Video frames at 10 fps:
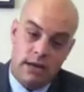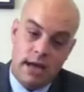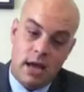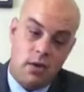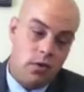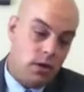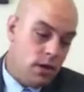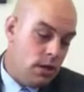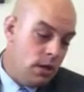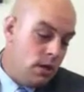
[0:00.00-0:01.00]
Now,
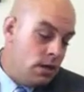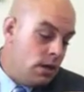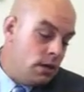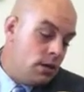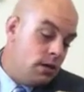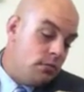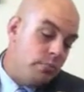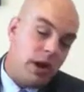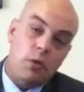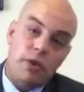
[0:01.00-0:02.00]

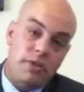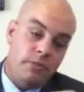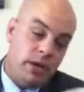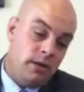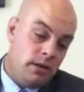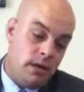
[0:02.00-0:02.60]
bear with me.